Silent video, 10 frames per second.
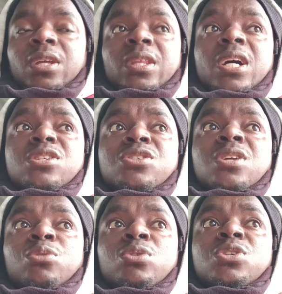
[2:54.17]
That is
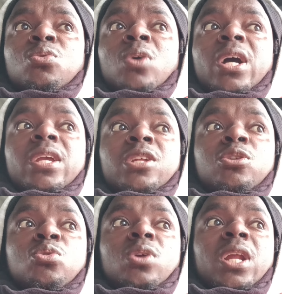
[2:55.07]
the reason why it
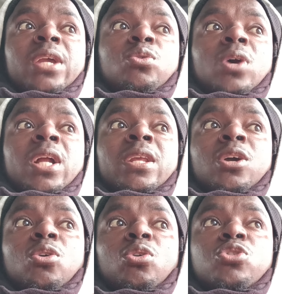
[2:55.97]
looks like you are the
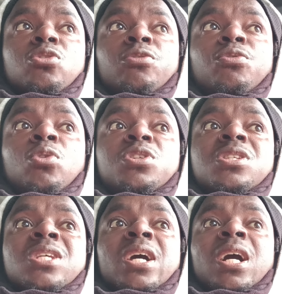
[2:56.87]
cause of what
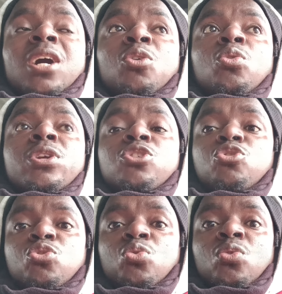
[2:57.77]
they are going
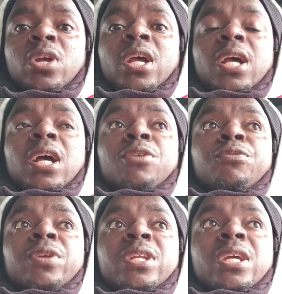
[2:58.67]
through
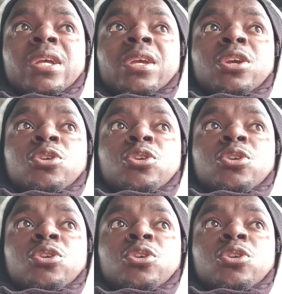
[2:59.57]
every day.